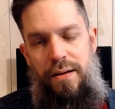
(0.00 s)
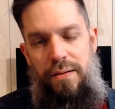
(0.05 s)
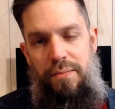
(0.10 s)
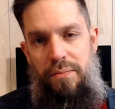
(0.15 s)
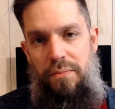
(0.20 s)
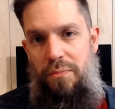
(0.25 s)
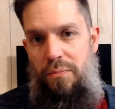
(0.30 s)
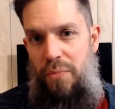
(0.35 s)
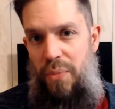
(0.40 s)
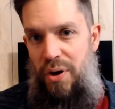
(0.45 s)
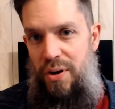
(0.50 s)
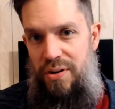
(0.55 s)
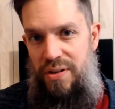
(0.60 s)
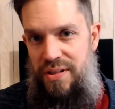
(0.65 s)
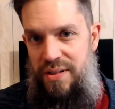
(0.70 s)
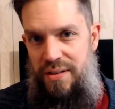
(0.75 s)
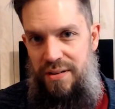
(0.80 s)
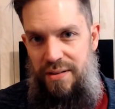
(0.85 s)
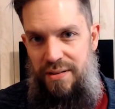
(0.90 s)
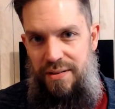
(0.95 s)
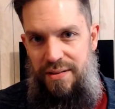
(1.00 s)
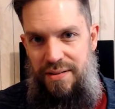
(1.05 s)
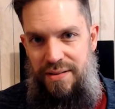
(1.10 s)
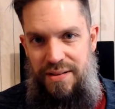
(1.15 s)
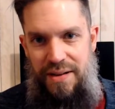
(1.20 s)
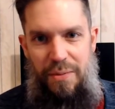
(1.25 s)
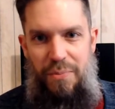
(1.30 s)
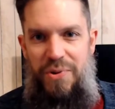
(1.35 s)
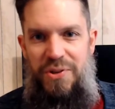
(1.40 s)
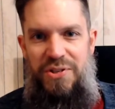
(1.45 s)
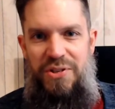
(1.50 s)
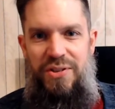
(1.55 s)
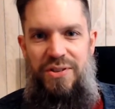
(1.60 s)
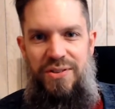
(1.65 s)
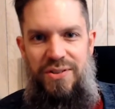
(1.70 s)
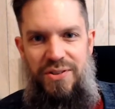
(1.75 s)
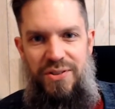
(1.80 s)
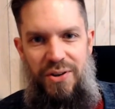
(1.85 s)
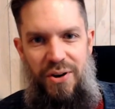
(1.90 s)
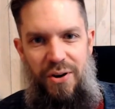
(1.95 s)
Mark's
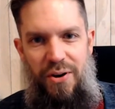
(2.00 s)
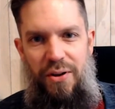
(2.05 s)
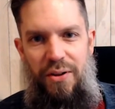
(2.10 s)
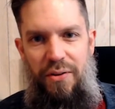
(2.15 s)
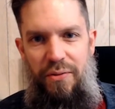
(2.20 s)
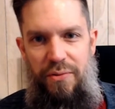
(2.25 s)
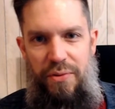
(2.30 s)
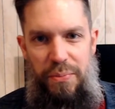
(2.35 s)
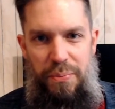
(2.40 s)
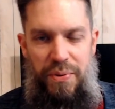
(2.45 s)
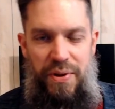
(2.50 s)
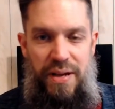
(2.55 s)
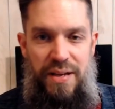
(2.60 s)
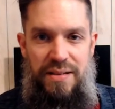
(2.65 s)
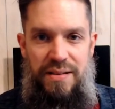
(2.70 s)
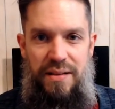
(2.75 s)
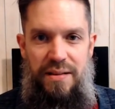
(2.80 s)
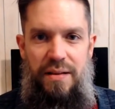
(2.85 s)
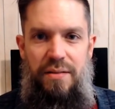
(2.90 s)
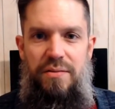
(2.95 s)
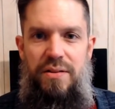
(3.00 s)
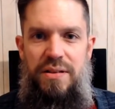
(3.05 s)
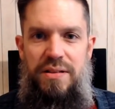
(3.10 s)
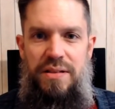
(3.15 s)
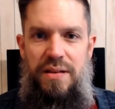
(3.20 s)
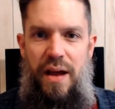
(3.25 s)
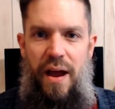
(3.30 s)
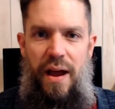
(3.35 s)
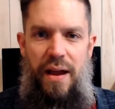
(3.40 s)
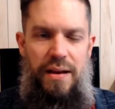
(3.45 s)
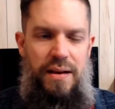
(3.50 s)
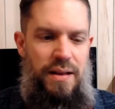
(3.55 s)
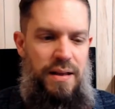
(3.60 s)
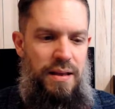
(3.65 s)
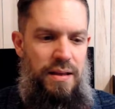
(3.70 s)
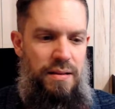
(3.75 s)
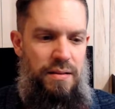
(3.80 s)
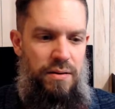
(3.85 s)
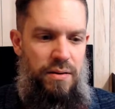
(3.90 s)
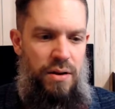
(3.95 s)
sandwiches are all over the place, and they're designed
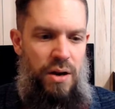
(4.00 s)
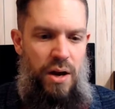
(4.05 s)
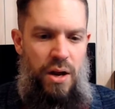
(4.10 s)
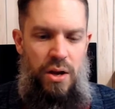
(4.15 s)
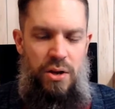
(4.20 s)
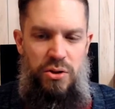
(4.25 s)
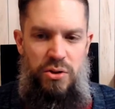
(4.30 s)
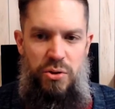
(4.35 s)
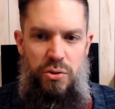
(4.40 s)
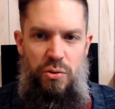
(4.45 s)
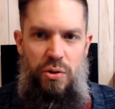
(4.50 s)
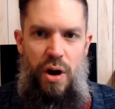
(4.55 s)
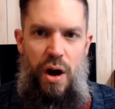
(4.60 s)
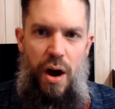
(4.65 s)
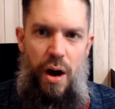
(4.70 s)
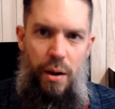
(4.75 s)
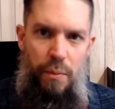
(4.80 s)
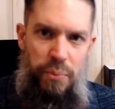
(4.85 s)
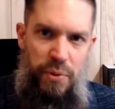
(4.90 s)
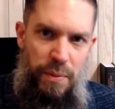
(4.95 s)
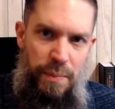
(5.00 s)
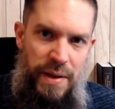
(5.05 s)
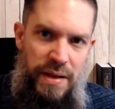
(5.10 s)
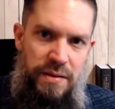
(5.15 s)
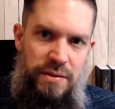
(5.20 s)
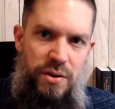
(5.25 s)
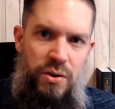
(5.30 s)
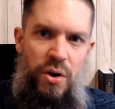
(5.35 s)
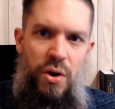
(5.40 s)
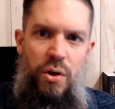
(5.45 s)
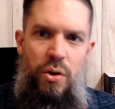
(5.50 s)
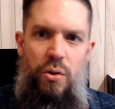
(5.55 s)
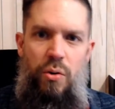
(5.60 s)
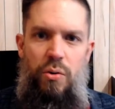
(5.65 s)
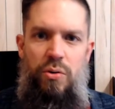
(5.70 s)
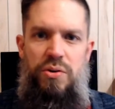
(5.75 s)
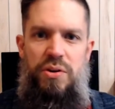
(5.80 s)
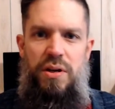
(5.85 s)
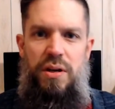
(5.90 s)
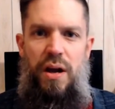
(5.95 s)
either to complement
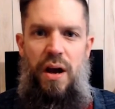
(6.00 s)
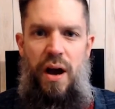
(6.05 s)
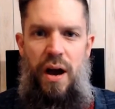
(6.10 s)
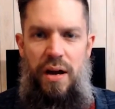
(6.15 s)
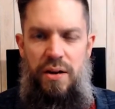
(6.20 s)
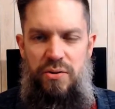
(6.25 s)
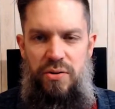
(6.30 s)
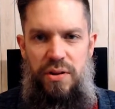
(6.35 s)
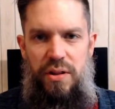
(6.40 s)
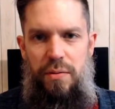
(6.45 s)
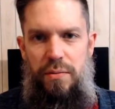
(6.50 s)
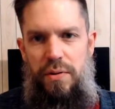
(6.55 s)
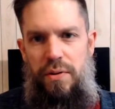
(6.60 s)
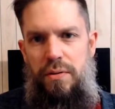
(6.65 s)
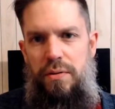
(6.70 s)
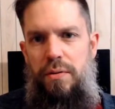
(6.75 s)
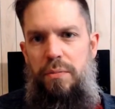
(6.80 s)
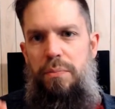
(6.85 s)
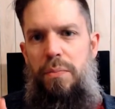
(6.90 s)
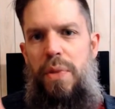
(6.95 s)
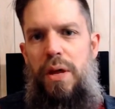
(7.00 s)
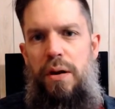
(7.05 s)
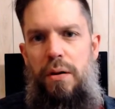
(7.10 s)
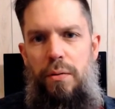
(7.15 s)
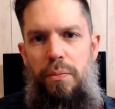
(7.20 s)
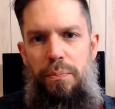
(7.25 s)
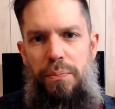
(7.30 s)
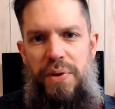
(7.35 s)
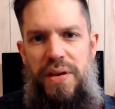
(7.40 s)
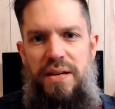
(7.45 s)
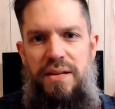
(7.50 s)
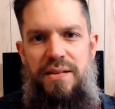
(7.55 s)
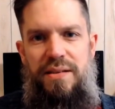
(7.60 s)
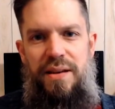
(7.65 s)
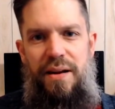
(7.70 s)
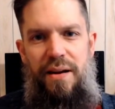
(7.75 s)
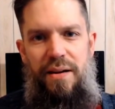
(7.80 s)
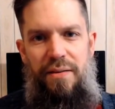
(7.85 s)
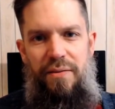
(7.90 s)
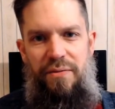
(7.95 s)
or to contrast. The middle piece
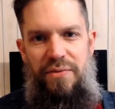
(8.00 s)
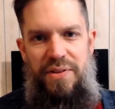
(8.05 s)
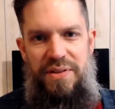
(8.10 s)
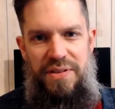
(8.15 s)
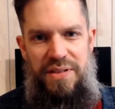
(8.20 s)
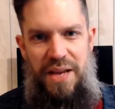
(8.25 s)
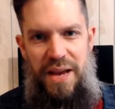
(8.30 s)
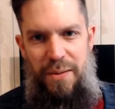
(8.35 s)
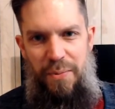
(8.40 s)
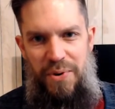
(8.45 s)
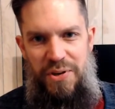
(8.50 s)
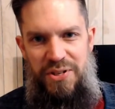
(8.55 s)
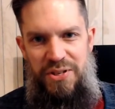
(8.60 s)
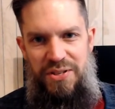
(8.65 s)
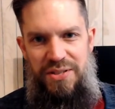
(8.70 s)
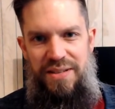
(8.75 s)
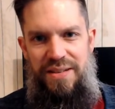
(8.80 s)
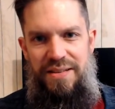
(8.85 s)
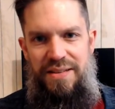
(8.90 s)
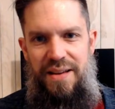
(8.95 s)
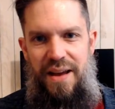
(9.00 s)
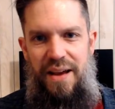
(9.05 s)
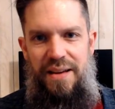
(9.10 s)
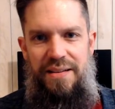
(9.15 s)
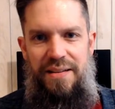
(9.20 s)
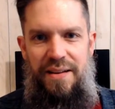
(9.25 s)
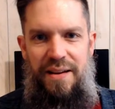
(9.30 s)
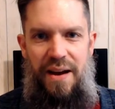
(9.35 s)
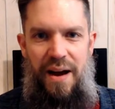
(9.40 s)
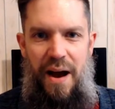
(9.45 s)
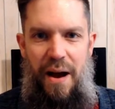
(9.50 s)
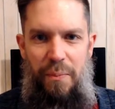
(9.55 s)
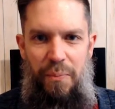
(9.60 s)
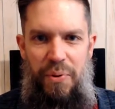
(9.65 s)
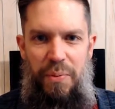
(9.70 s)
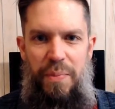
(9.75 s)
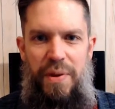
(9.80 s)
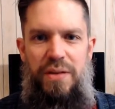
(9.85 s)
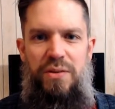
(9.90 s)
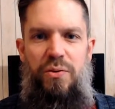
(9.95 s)
of the sandwich is designed to
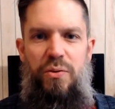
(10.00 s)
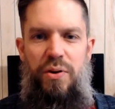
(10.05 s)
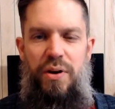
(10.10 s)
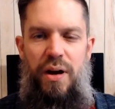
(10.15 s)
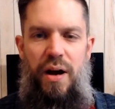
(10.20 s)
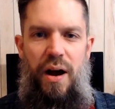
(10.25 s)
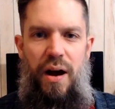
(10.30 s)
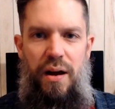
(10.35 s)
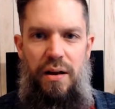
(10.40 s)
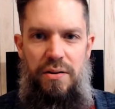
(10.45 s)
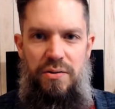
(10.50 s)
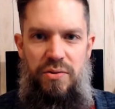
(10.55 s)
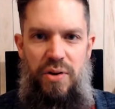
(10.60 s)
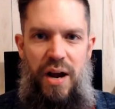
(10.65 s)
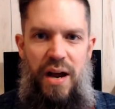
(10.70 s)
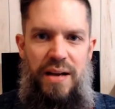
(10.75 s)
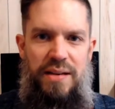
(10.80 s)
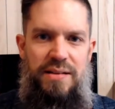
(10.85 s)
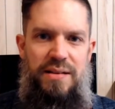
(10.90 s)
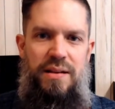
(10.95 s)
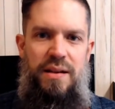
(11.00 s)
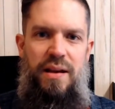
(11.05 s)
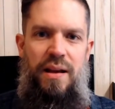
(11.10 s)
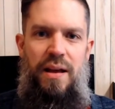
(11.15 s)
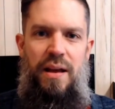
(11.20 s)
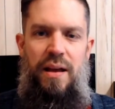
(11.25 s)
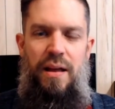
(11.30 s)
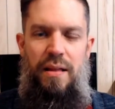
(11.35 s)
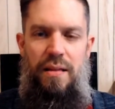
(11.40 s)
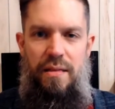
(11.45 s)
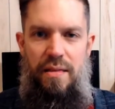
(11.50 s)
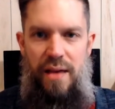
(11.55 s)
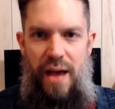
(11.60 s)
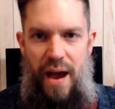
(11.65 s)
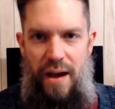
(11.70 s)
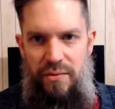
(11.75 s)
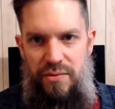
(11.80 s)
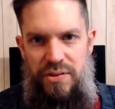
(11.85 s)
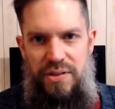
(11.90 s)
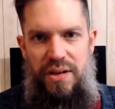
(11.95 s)
complement or contrast the
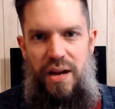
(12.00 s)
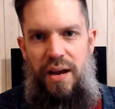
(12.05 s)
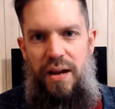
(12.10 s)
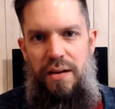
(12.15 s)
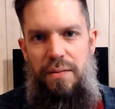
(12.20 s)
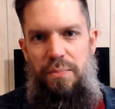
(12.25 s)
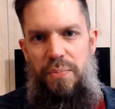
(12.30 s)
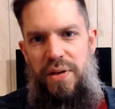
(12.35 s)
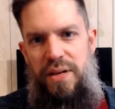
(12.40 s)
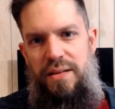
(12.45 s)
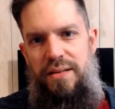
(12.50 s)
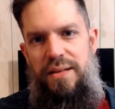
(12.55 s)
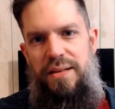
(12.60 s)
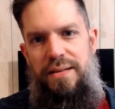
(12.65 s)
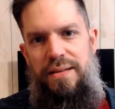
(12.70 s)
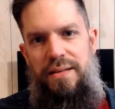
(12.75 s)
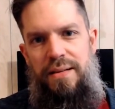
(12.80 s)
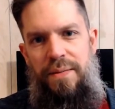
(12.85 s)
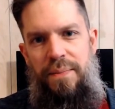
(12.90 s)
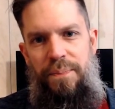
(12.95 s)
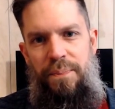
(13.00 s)
outside pieces.